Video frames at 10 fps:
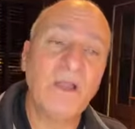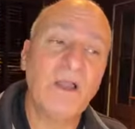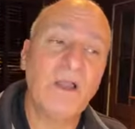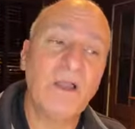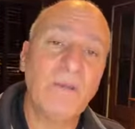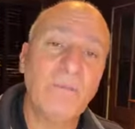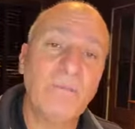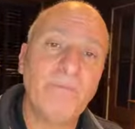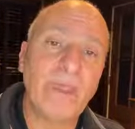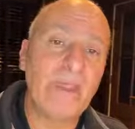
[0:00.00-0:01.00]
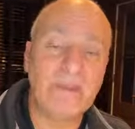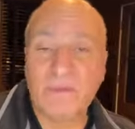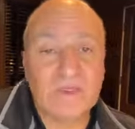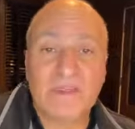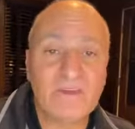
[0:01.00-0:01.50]
and
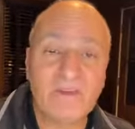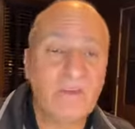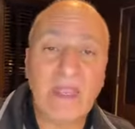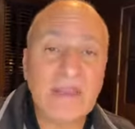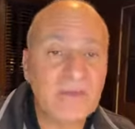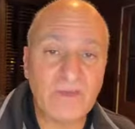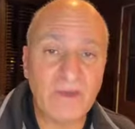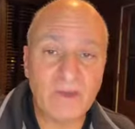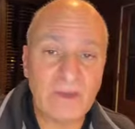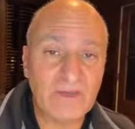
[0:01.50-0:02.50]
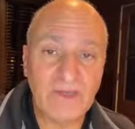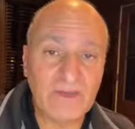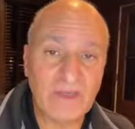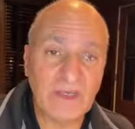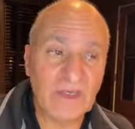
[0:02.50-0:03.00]
just because the demand is there.
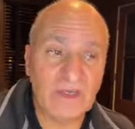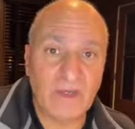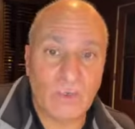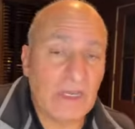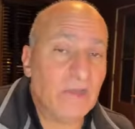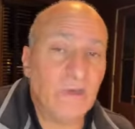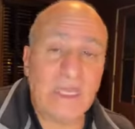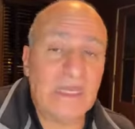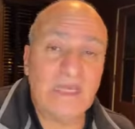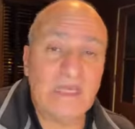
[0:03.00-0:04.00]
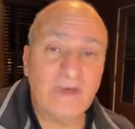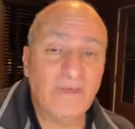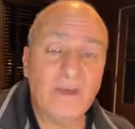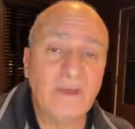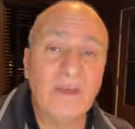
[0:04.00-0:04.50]
We're not doing anything
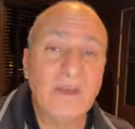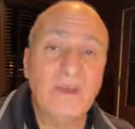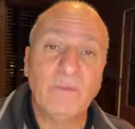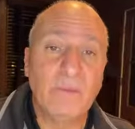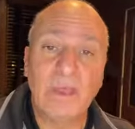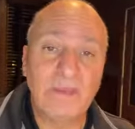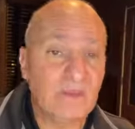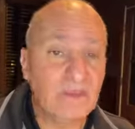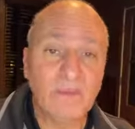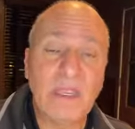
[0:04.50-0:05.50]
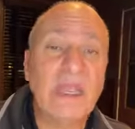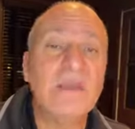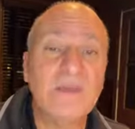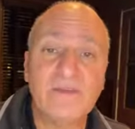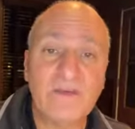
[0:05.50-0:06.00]
different, but the
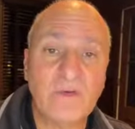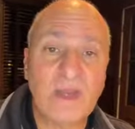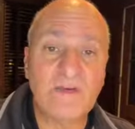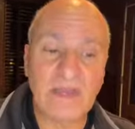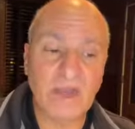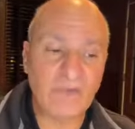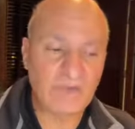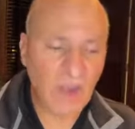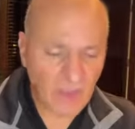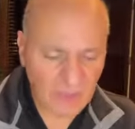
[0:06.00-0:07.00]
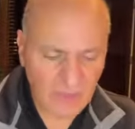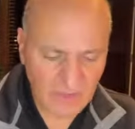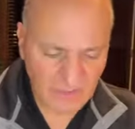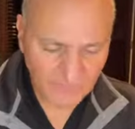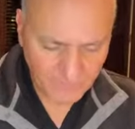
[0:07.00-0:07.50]
demand is crazy. And I was
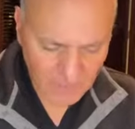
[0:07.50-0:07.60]
talking to